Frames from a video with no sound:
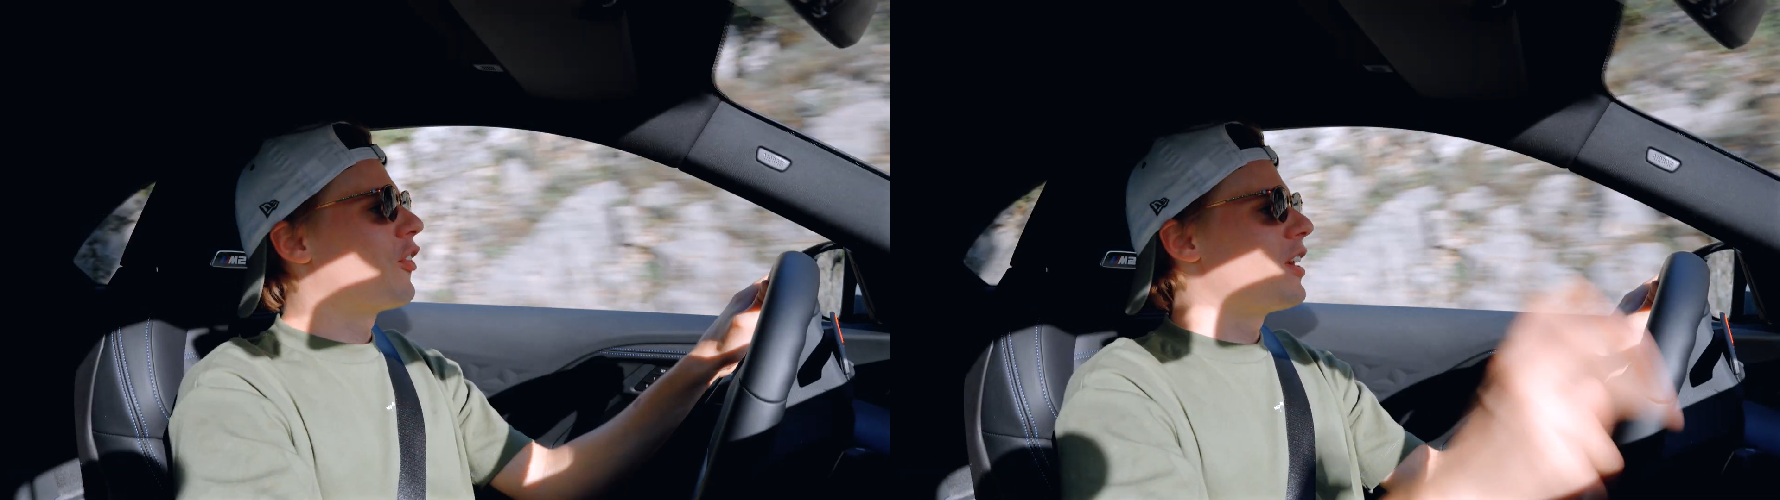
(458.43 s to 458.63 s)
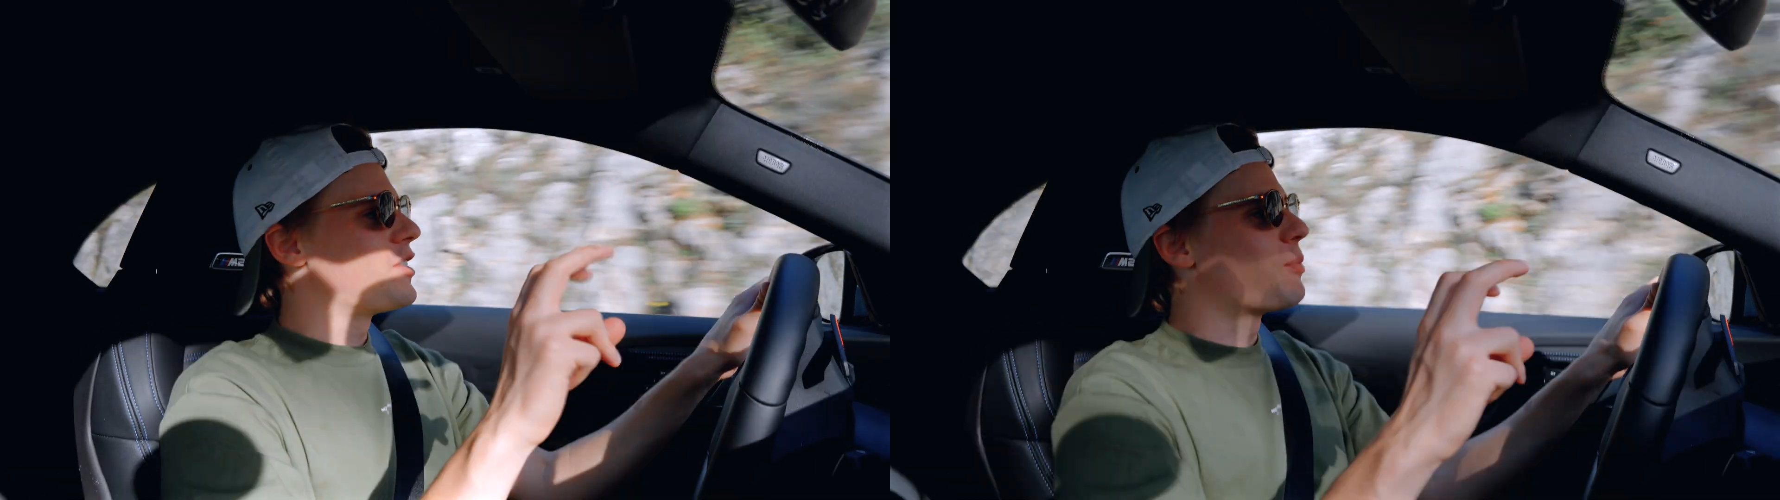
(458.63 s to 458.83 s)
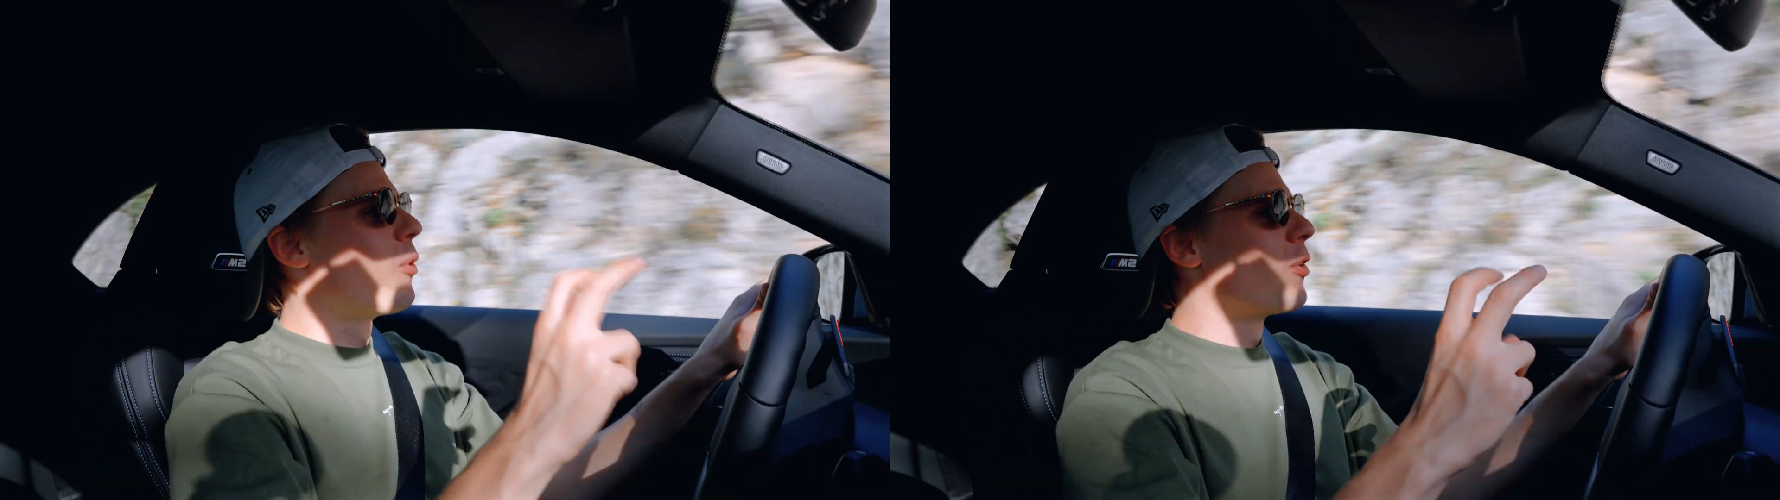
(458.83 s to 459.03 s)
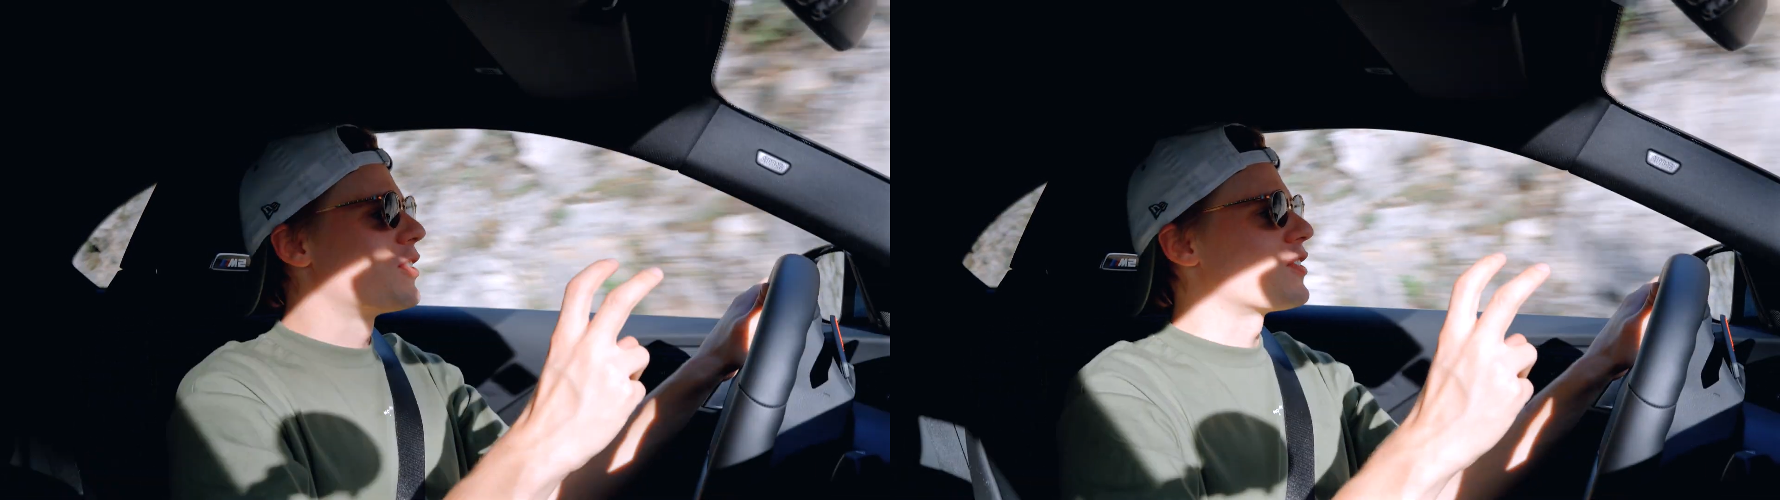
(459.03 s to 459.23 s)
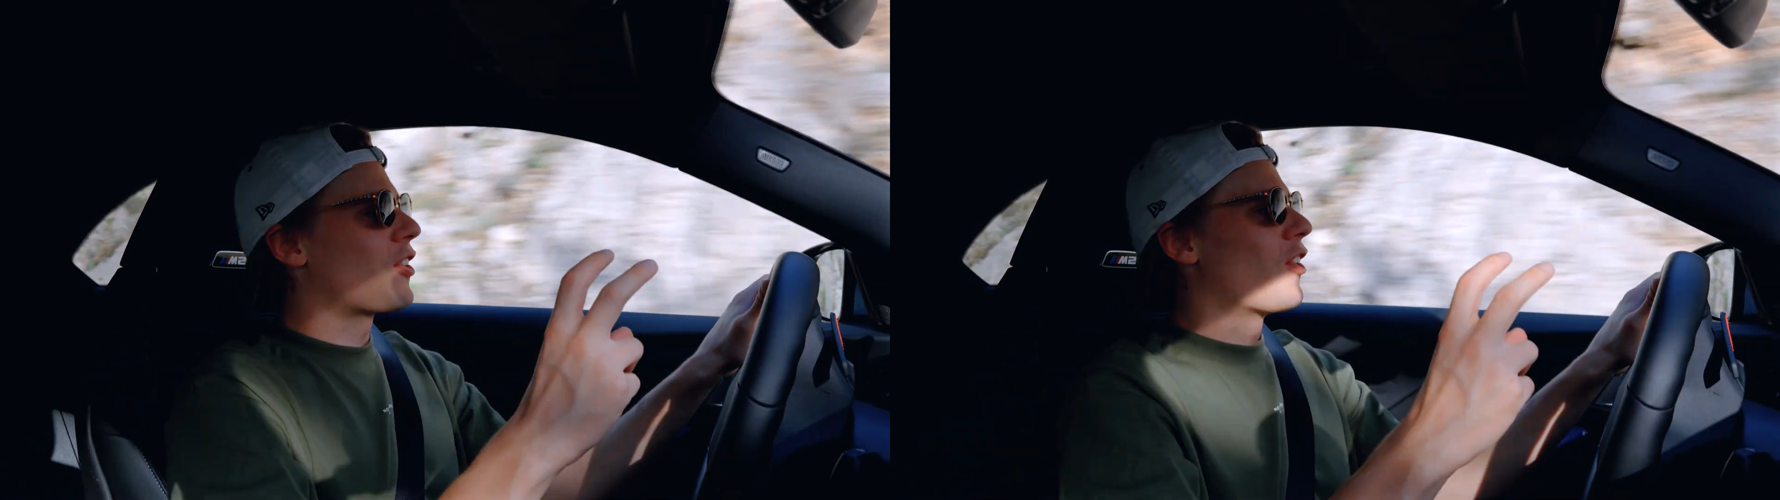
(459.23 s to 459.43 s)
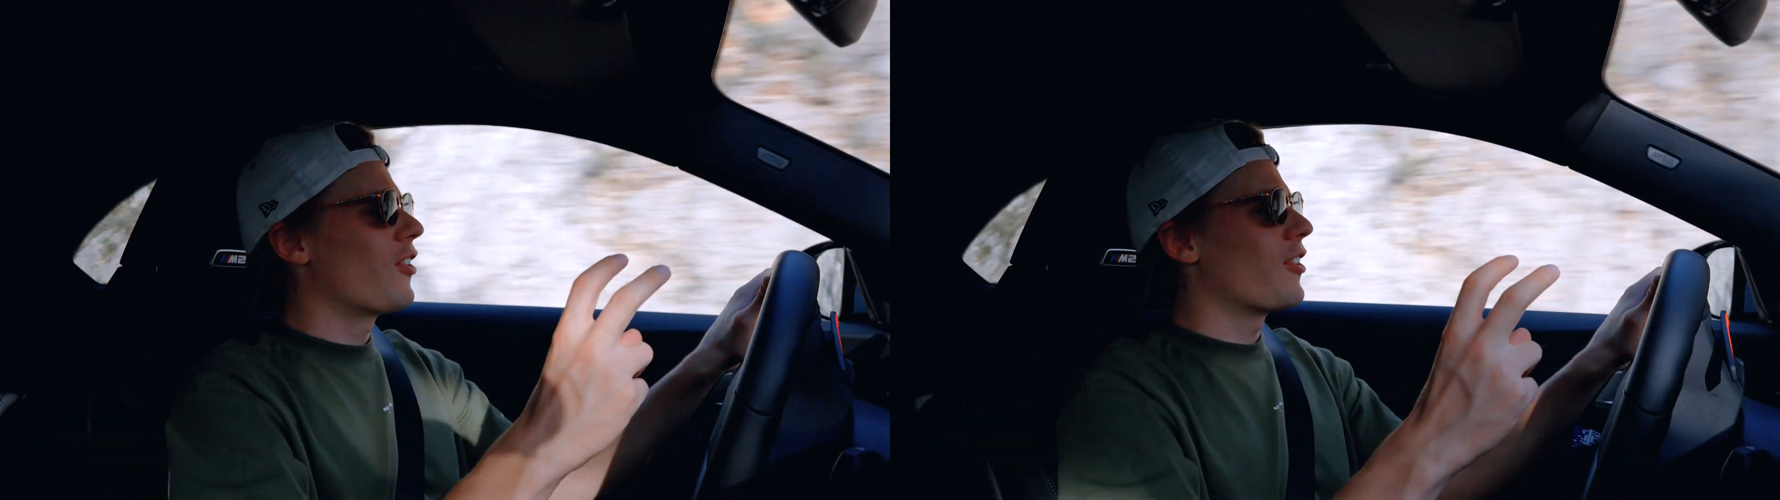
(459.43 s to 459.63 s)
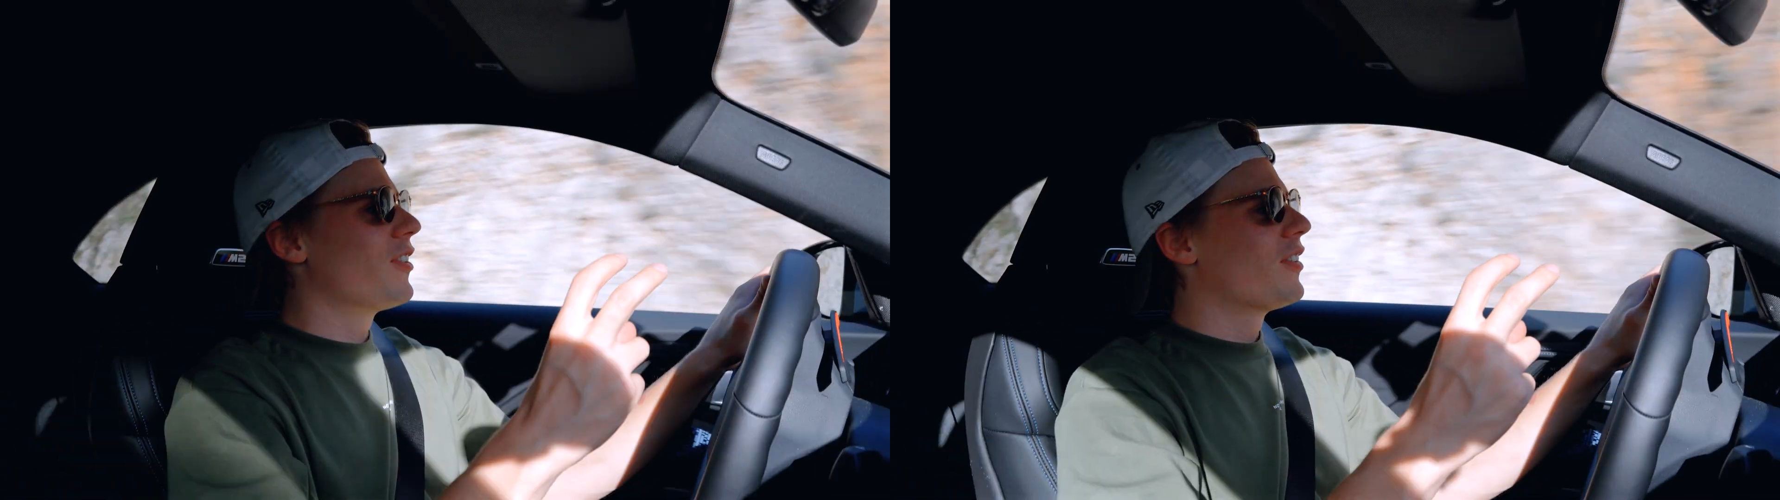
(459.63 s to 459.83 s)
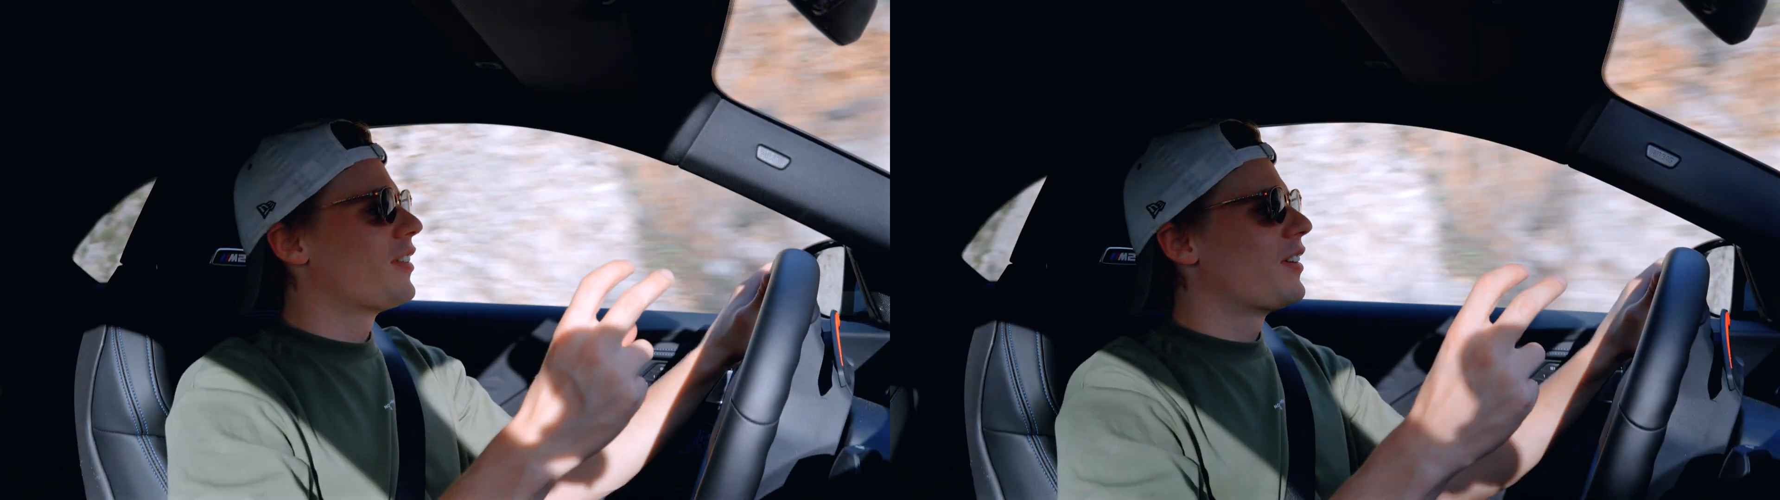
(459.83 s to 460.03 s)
a sports car.